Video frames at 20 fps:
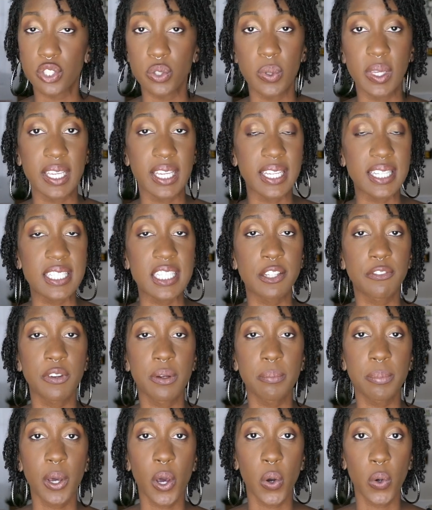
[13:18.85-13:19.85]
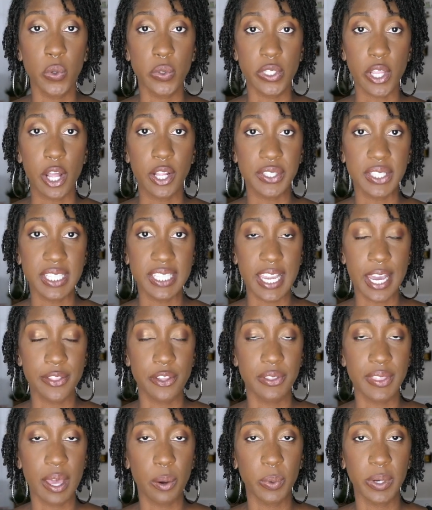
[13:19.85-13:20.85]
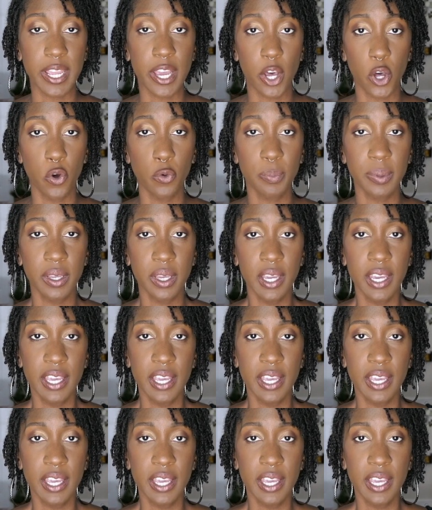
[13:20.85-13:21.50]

doing a different pose altogether that would help